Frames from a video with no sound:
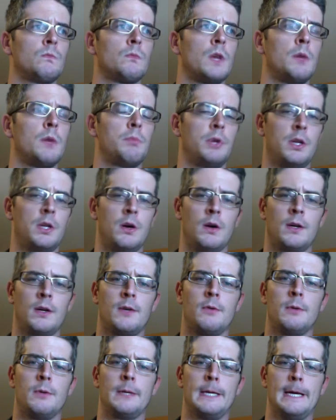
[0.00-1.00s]
pretty
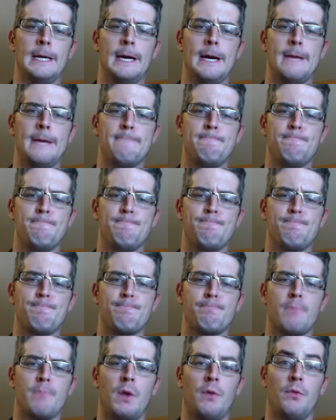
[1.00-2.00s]
hardcore guy.
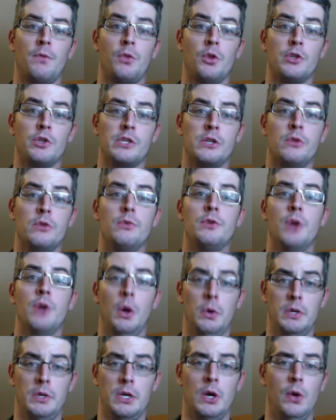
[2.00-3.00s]
For those of you who
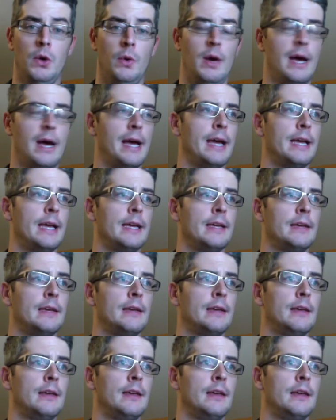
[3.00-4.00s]
don't know, I
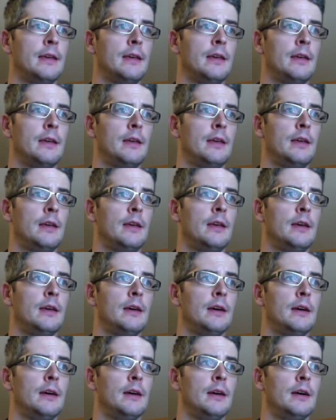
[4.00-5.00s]

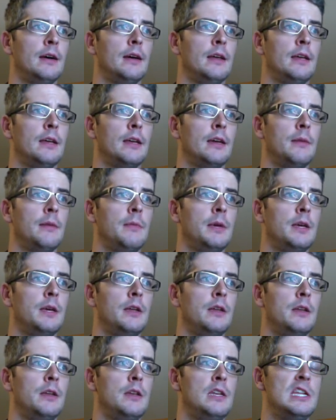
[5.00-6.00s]
uh, am
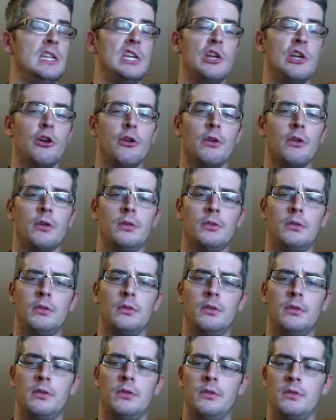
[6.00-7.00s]
near
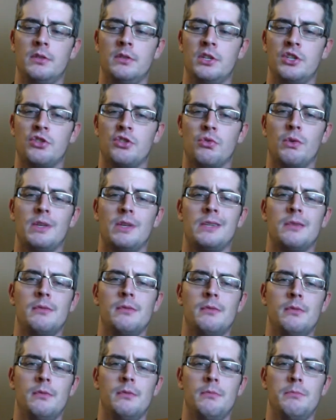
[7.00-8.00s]
Detroit,
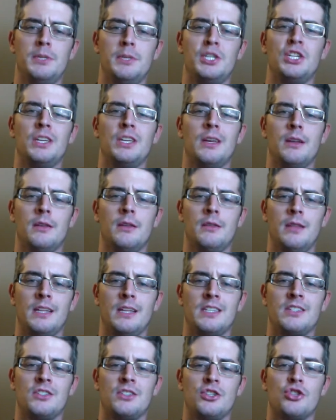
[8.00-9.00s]
Michigan.
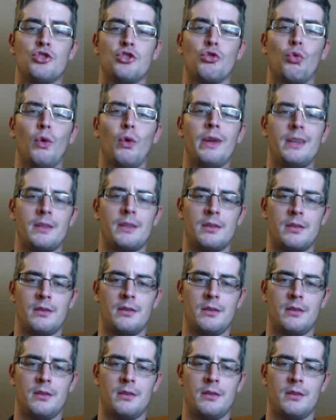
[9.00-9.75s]
That's Detroit,